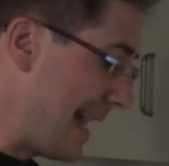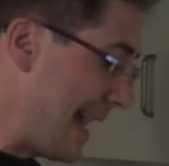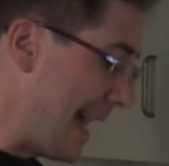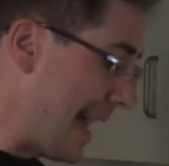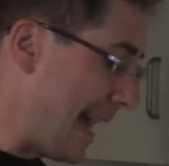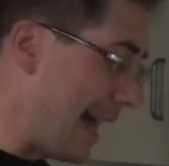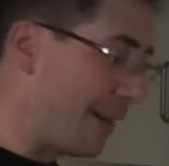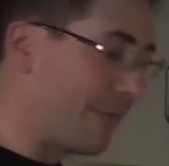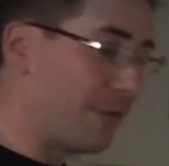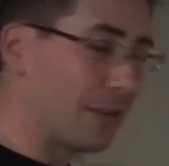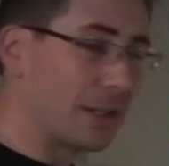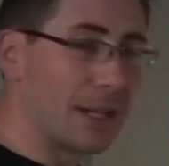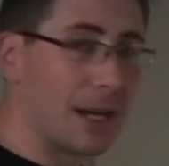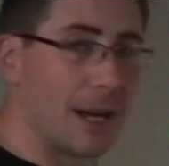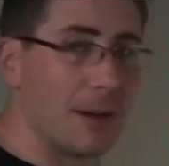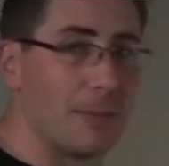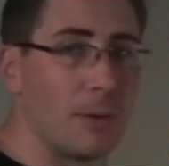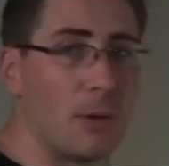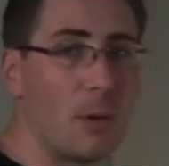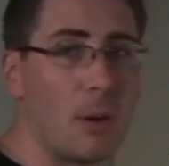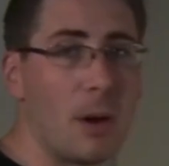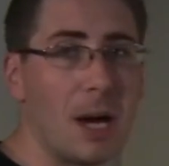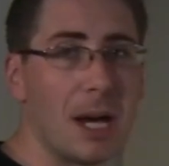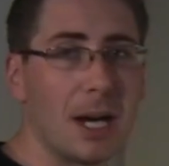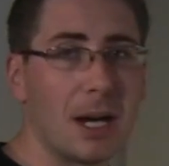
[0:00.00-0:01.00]
half a cup of
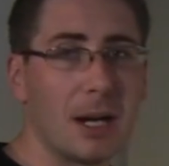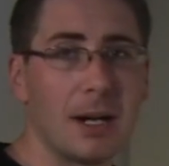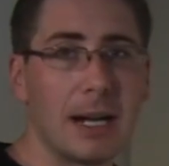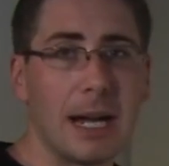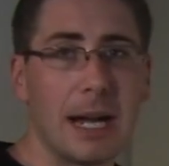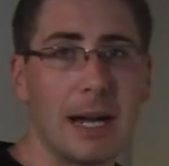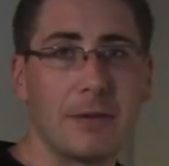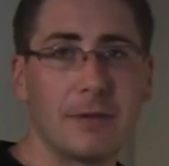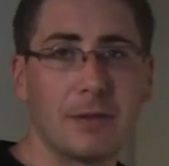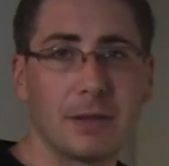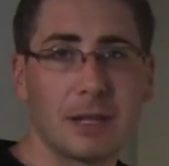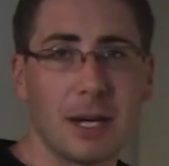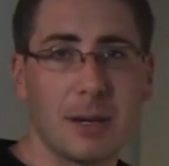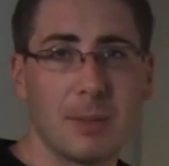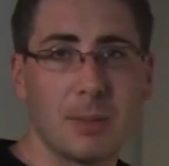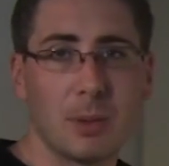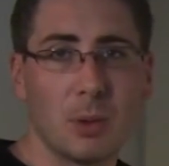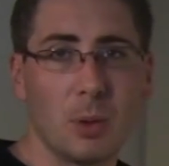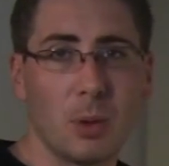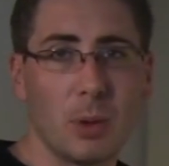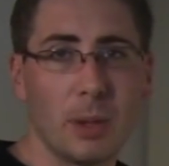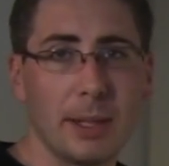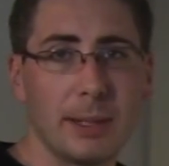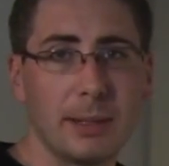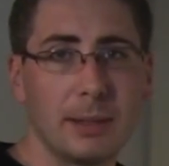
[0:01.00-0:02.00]
water and half a cup
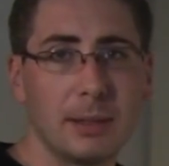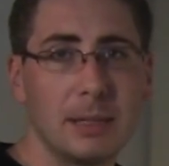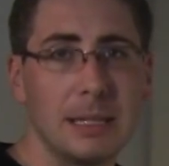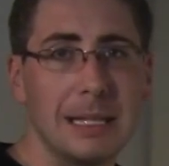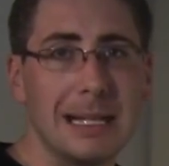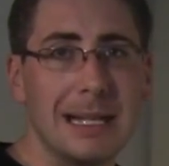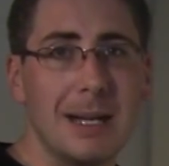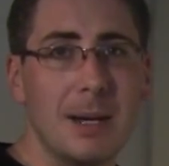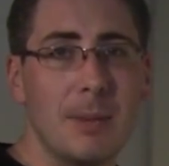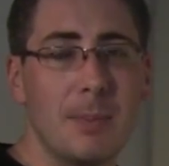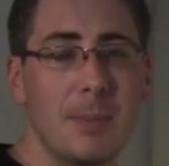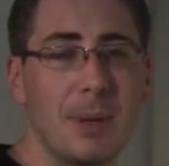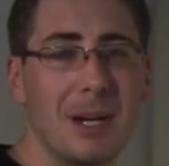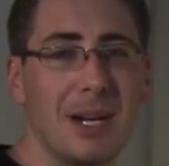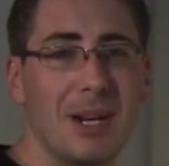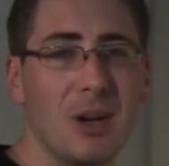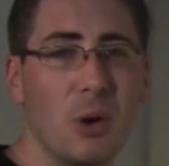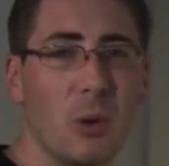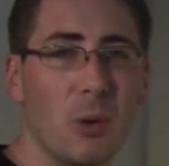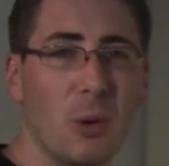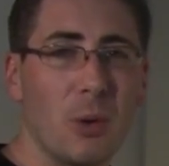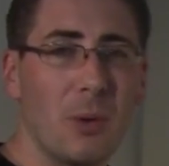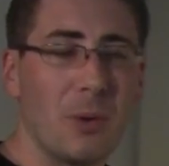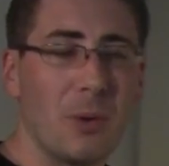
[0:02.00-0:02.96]
of oil, but